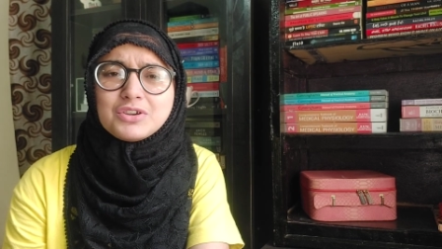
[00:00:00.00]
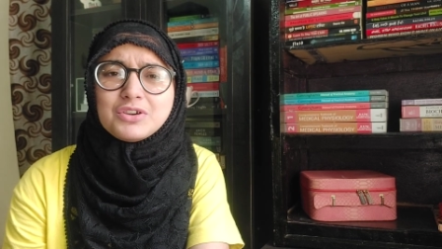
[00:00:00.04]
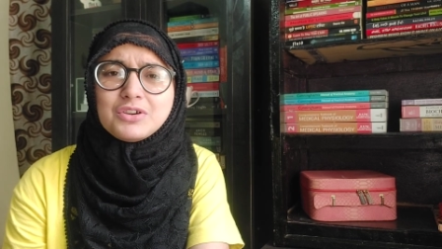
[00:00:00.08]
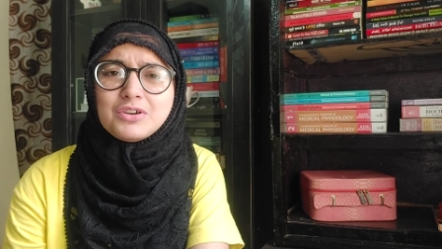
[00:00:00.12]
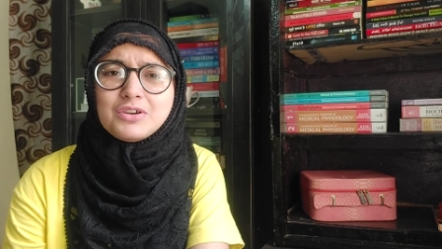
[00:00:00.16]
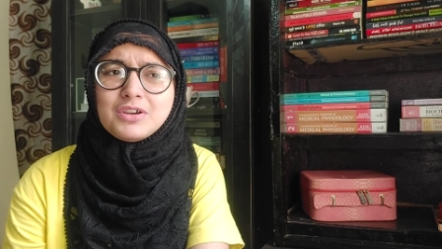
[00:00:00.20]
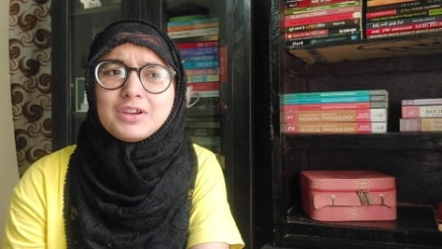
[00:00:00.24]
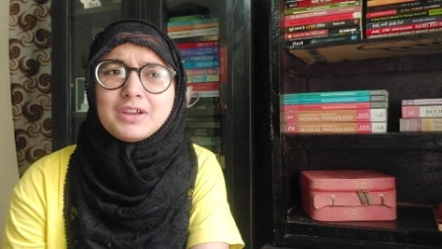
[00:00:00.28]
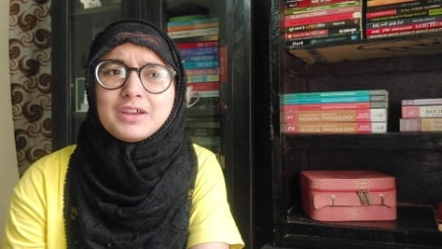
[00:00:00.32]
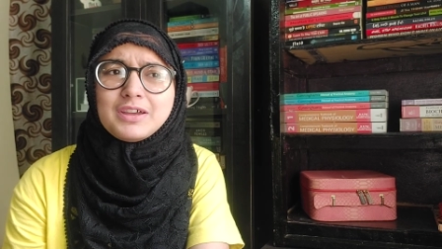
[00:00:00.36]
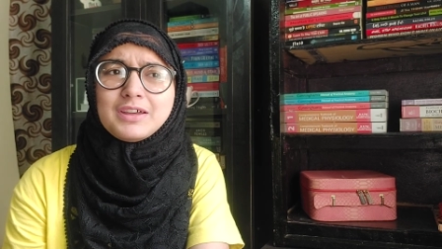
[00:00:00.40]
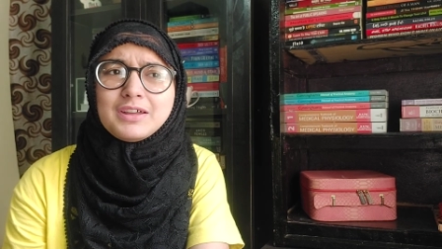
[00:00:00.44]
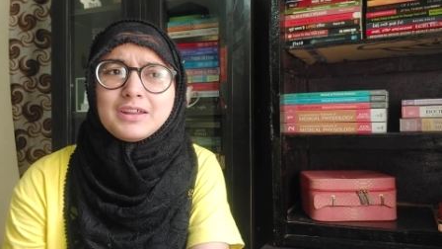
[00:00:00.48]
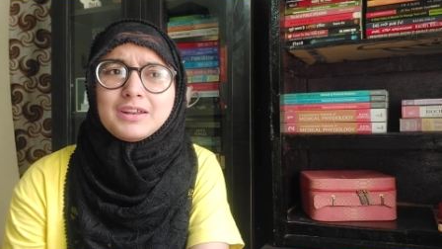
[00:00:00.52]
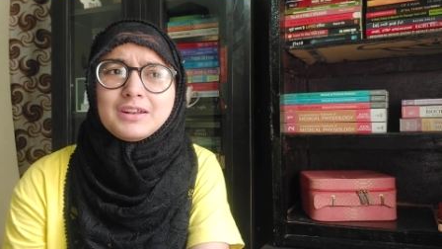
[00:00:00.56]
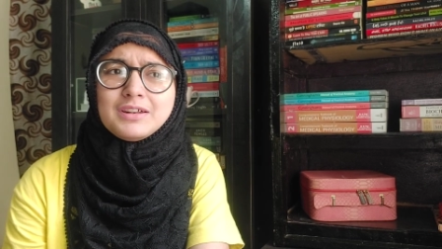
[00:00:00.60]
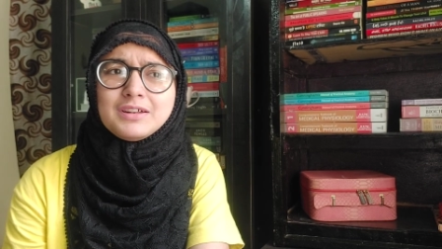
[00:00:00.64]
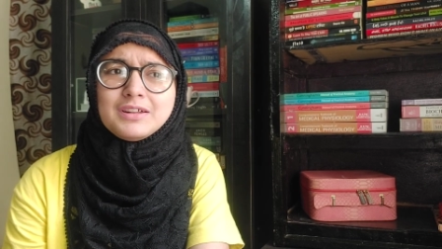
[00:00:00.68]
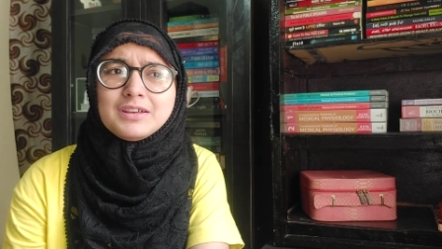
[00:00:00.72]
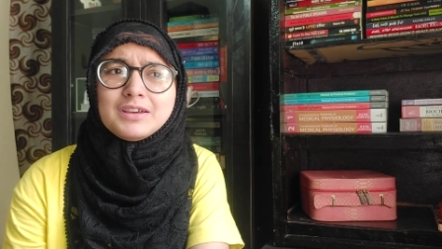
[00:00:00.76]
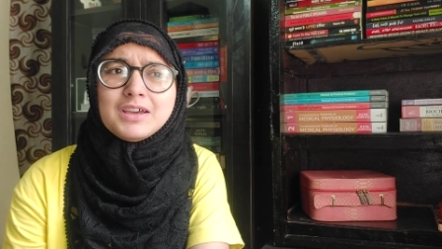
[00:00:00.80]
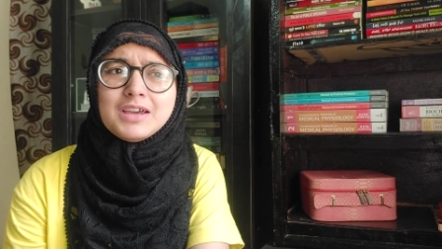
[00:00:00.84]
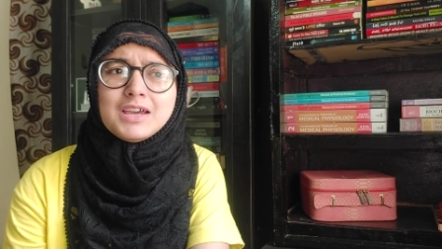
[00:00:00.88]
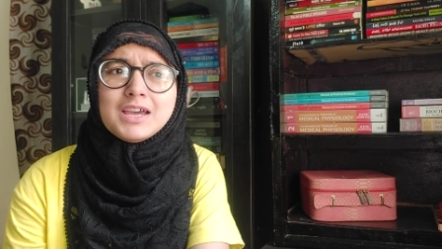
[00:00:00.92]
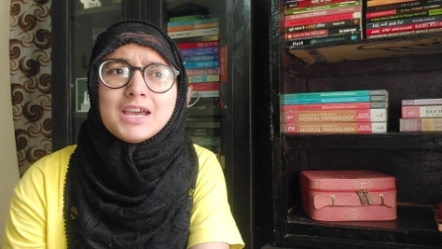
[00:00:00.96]
And
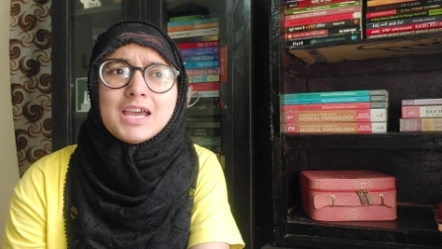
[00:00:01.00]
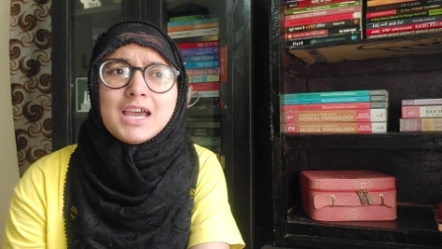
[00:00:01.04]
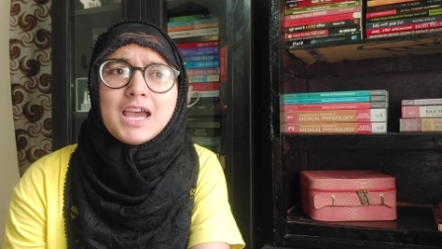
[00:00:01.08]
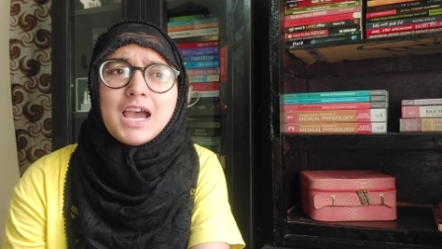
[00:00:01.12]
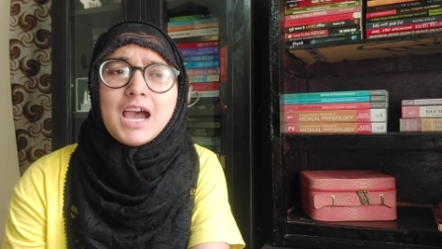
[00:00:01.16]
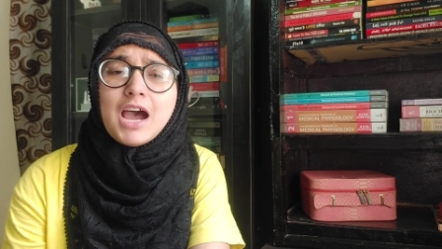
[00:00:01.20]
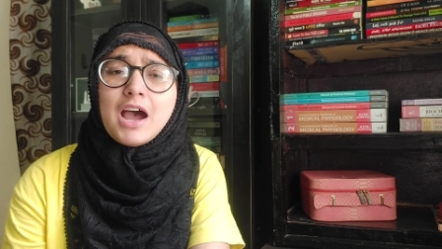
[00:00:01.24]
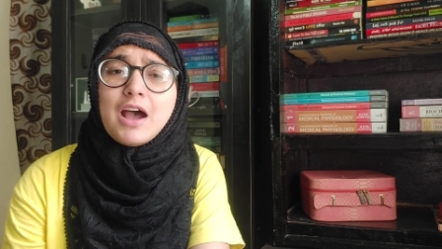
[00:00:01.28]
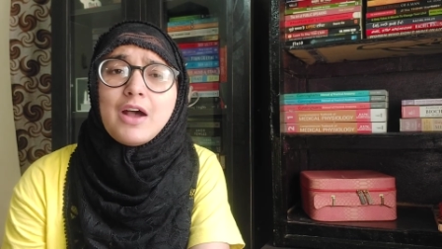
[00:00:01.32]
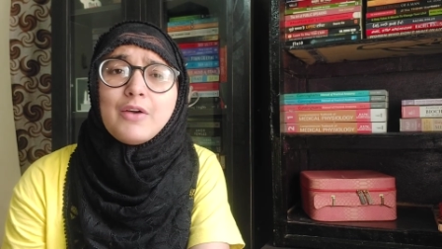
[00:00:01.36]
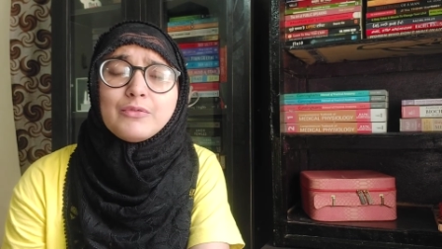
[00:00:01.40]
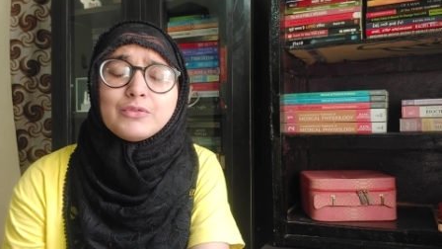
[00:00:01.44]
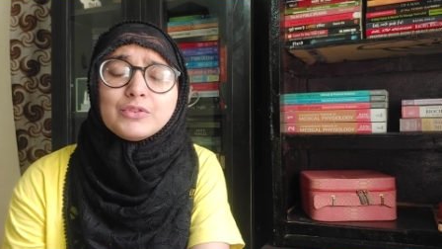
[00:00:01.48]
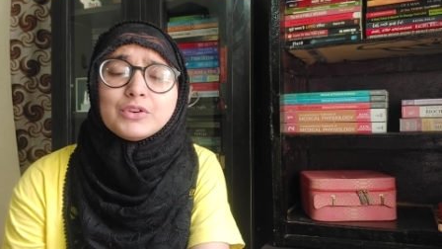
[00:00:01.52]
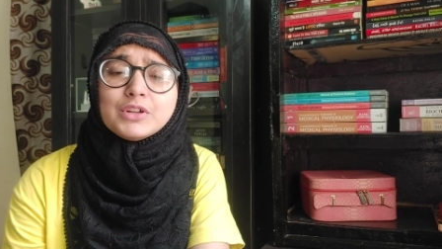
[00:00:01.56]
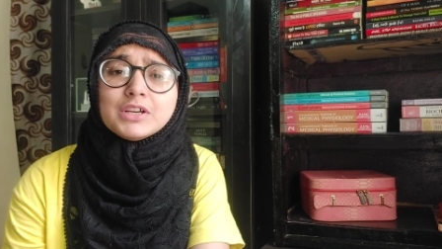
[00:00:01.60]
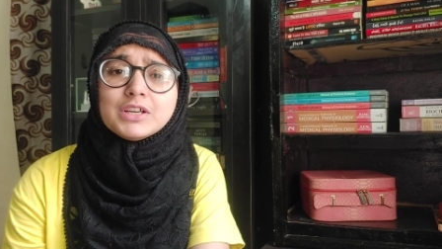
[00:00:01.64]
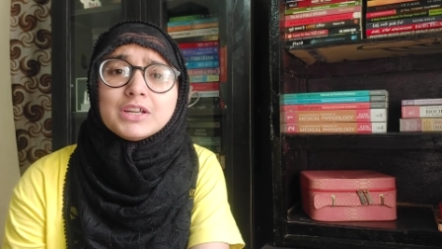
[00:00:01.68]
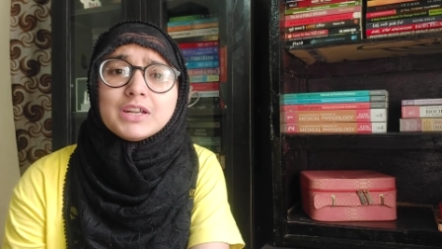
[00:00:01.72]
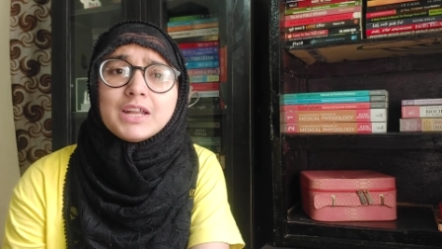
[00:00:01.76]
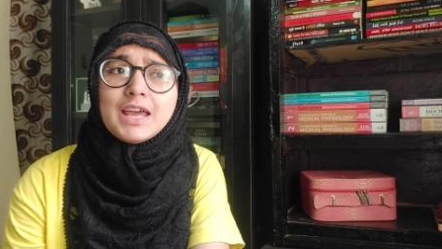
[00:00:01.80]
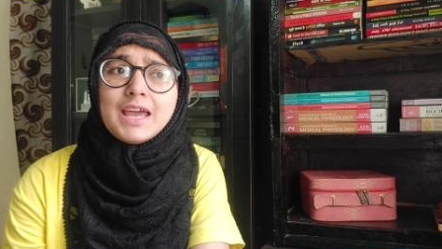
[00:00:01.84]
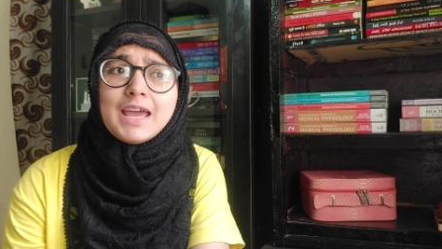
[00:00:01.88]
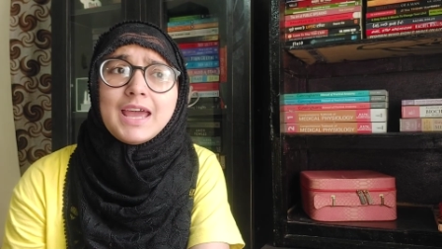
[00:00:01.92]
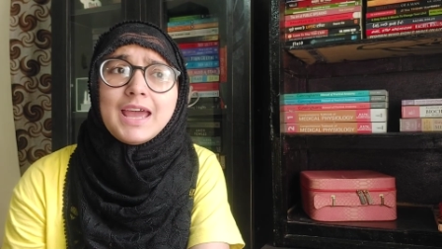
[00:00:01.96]

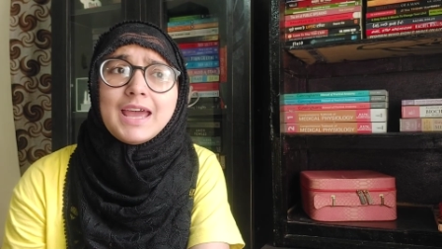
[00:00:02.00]
after